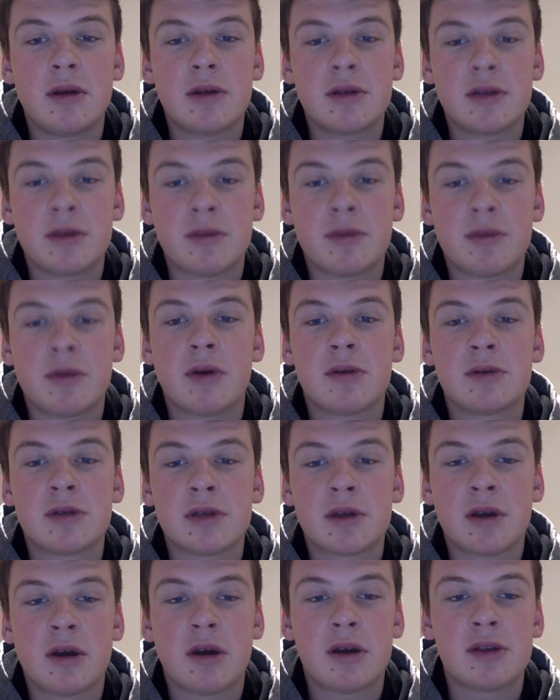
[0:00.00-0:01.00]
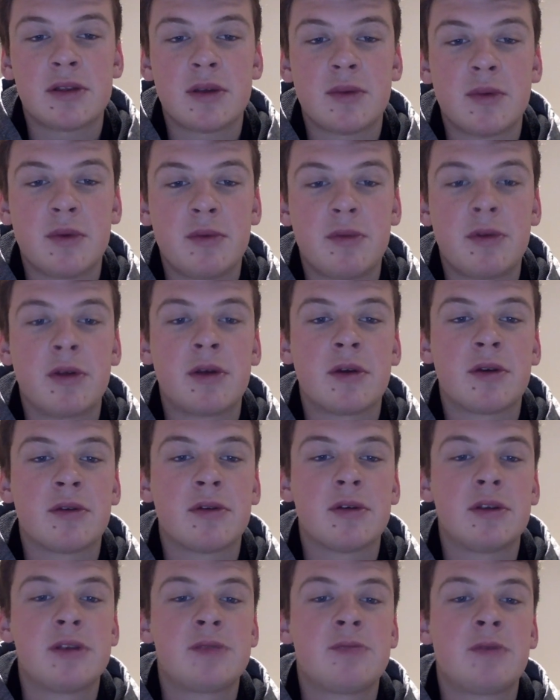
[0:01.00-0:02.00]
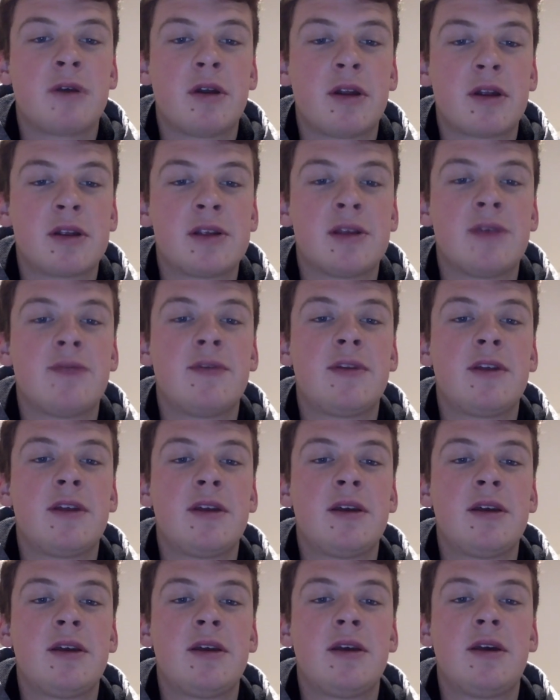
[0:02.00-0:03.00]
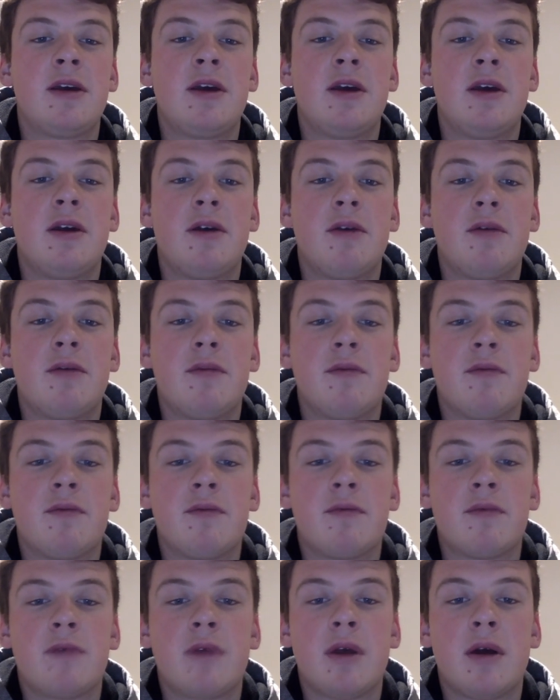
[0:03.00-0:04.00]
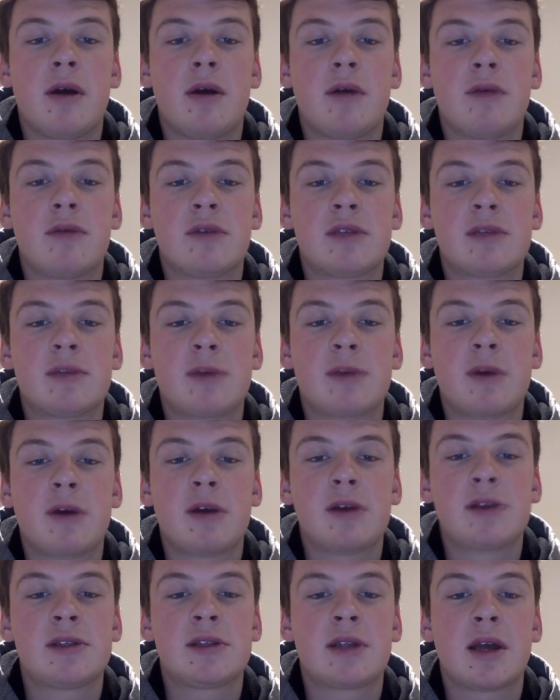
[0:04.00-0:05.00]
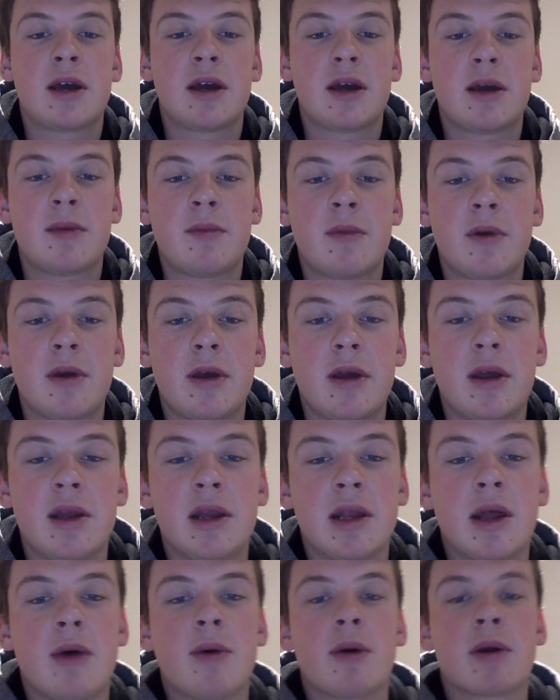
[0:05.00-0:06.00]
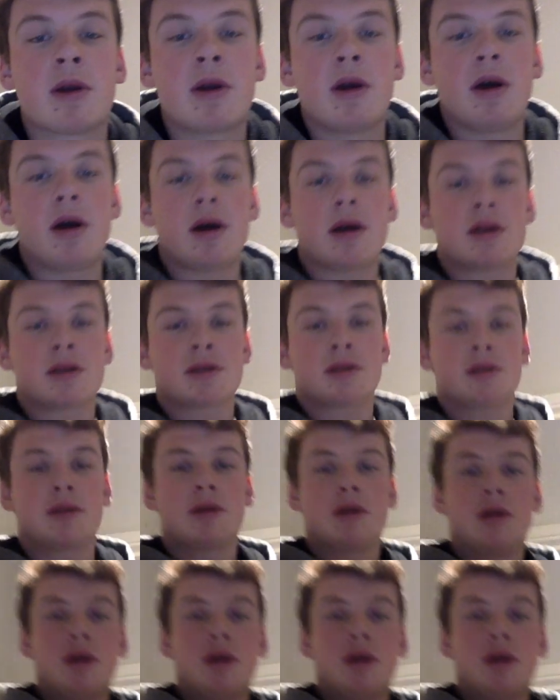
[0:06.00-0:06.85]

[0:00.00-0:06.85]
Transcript: some pros and cons that would be increased productivity uh, response time and lower costs.